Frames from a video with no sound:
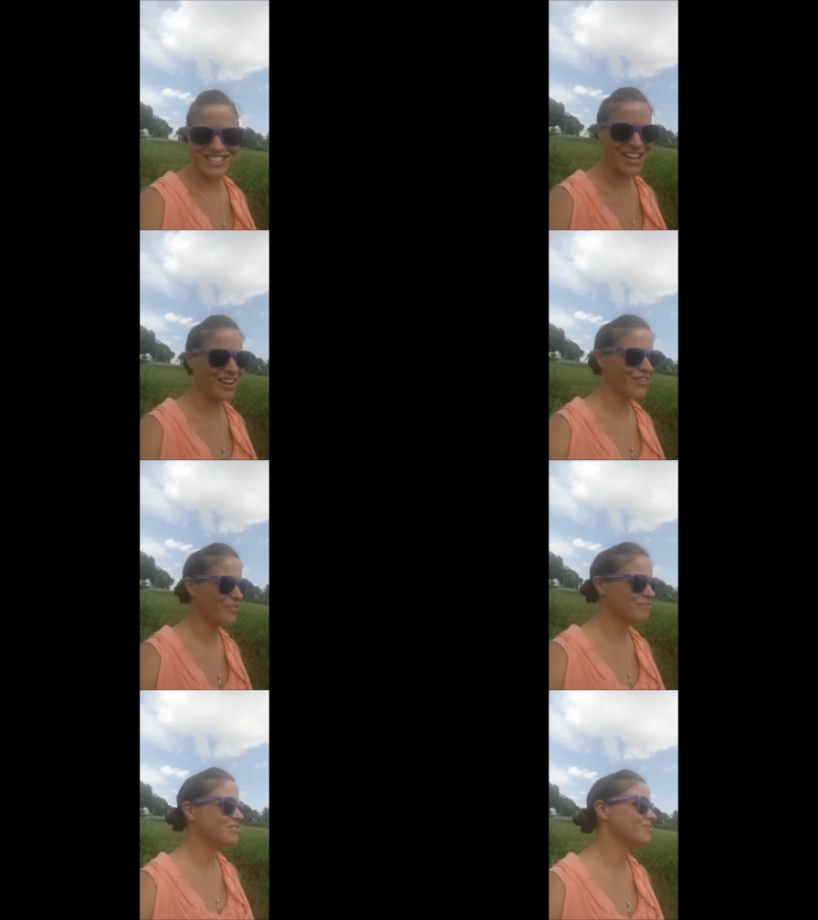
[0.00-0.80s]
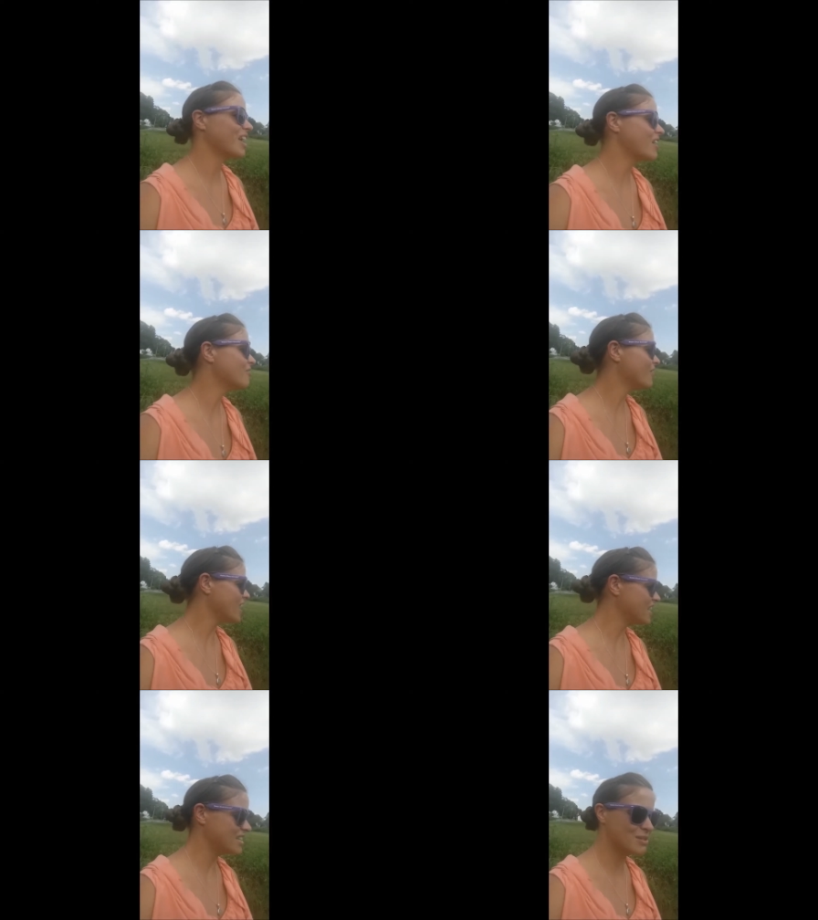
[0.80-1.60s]
So we've been kind of
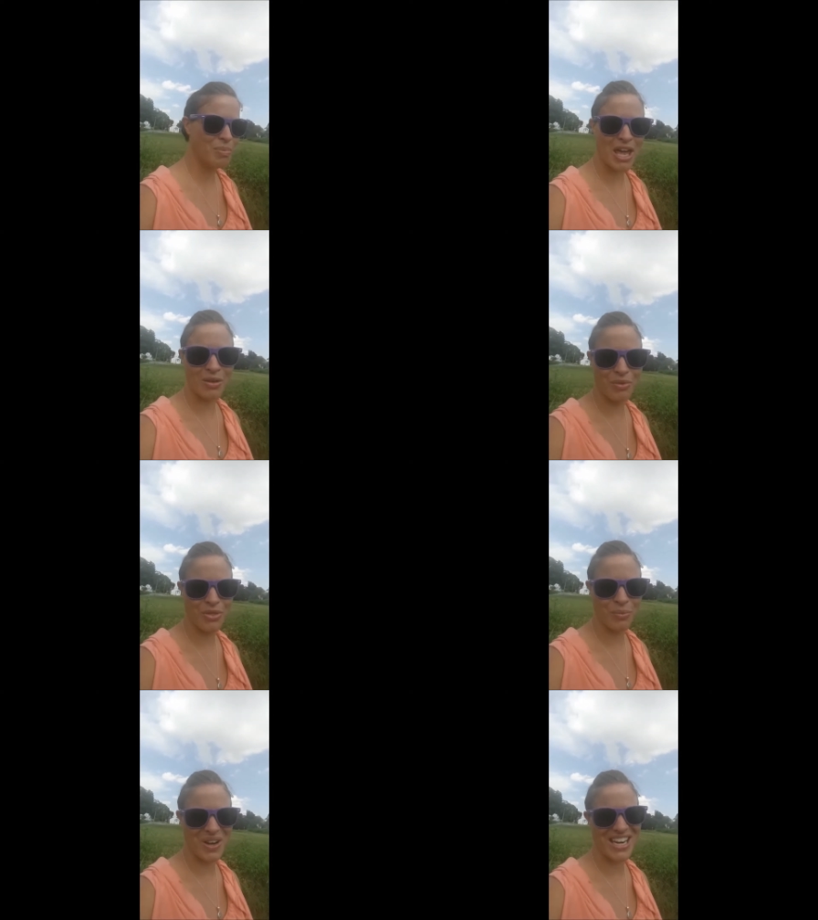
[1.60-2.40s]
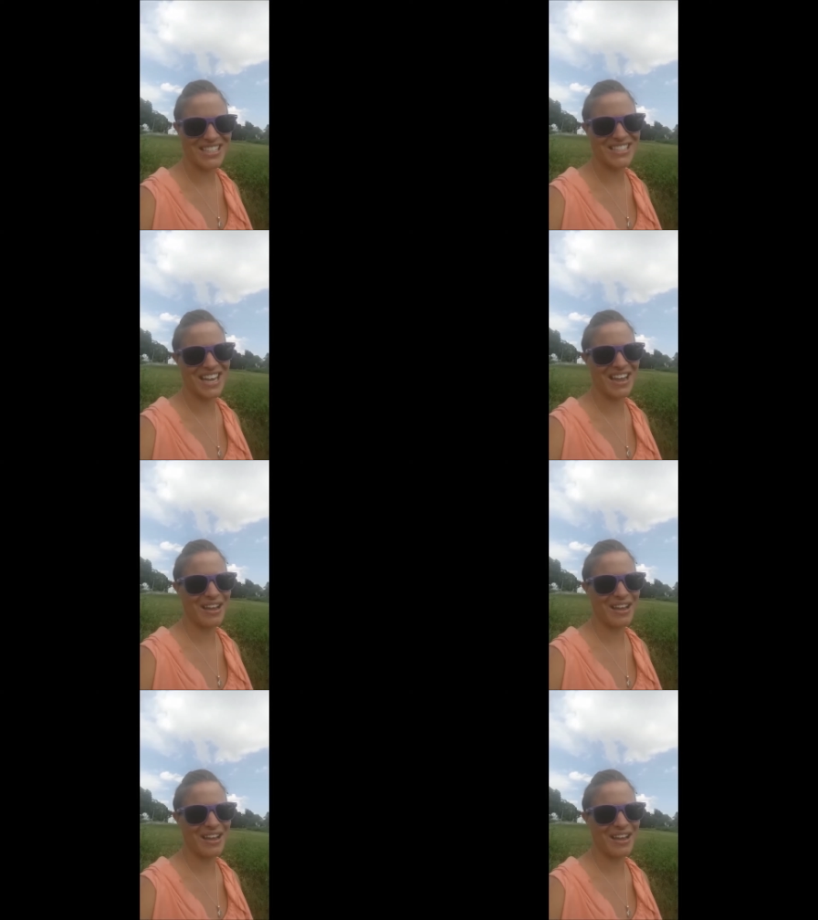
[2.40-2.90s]
fighting this battle with the weeds.